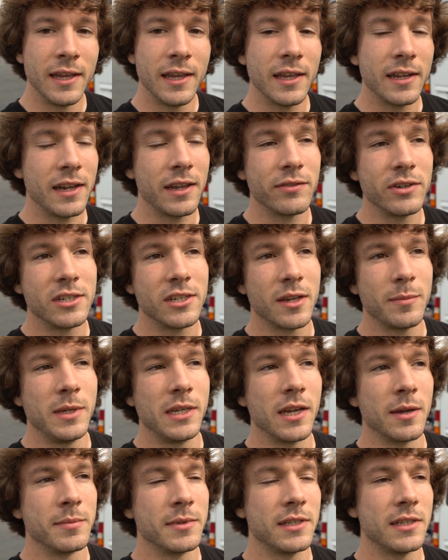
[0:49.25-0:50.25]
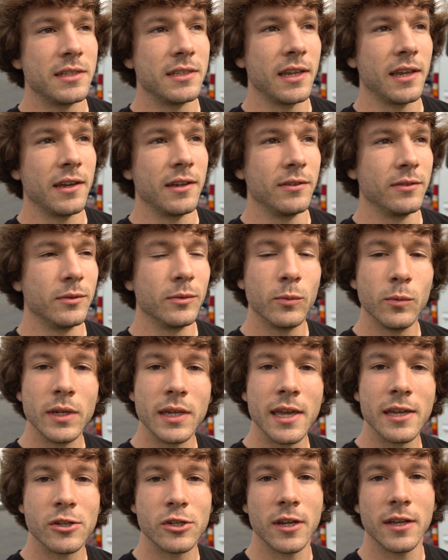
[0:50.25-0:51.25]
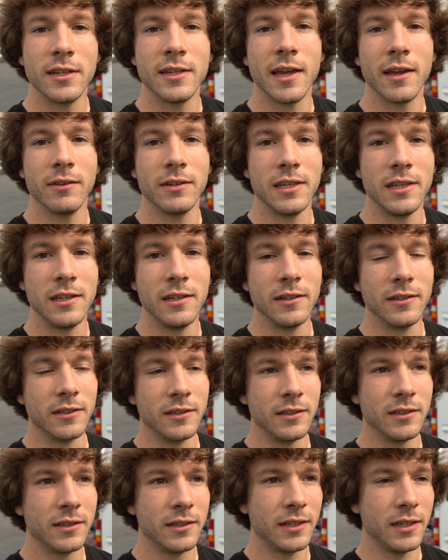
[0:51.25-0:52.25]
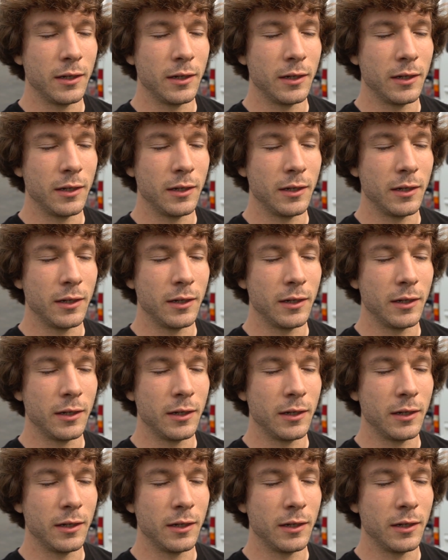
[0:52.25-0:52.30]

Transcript: And every time he comes to town, we get shut down here